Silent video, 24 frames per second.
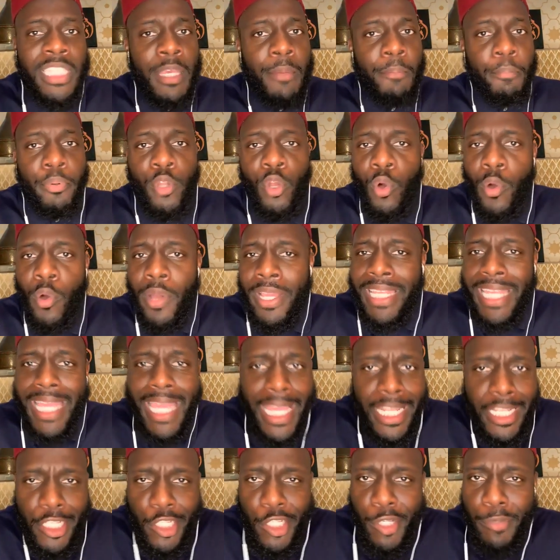employed
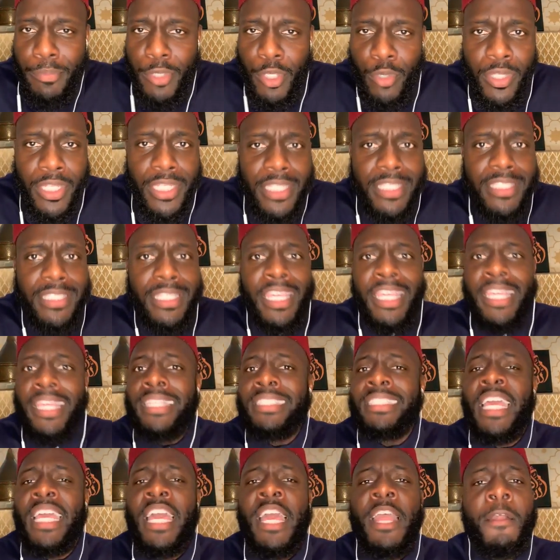in
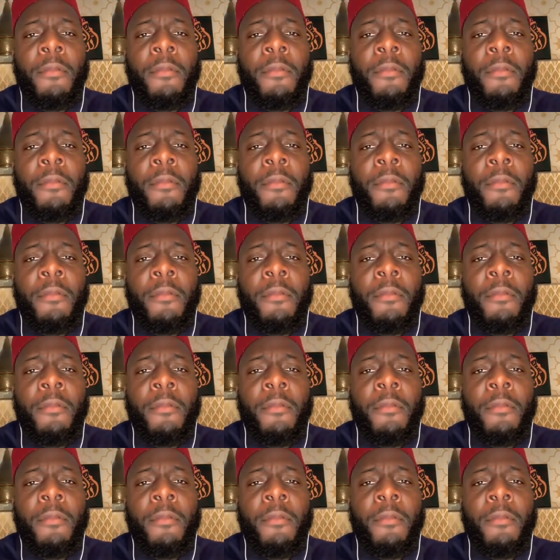communities.